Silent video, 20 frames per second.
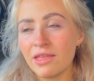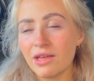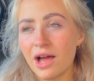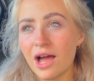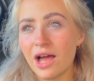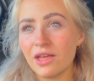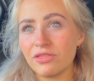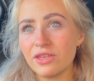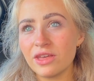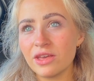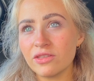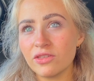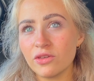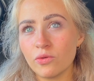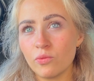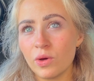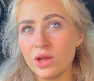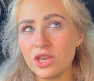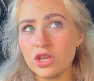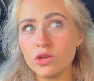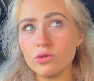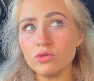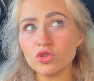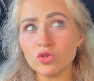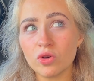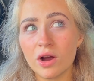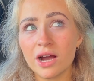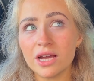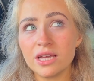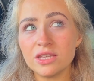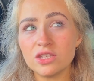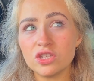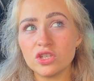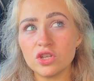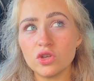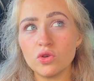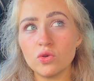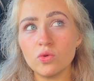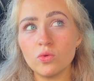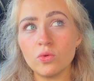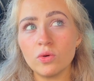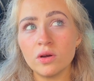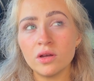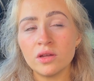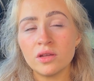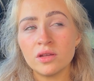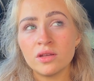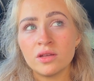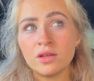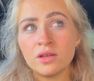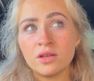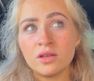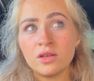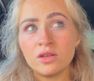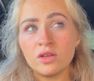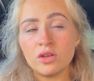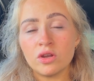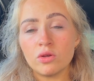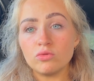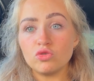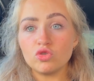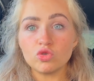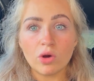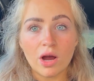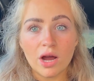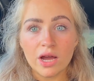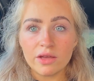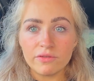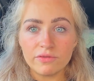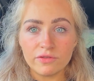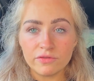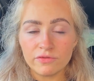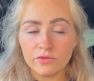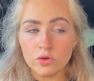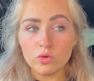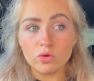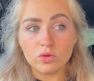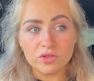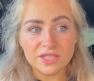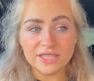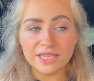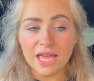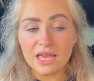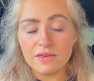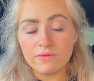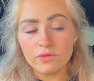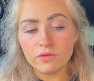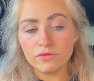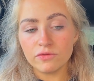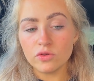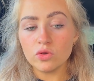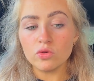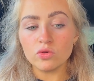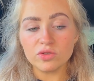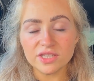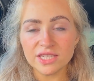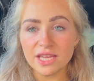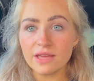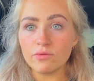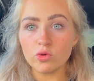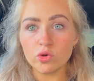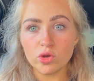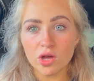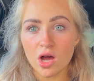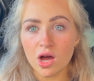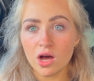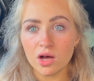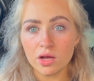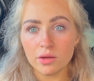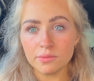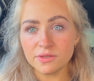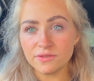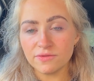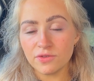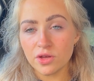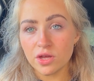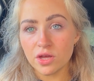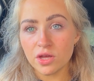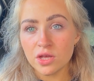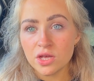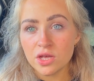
I think that when you try to, you know, drive food or save your food or save all your carbs for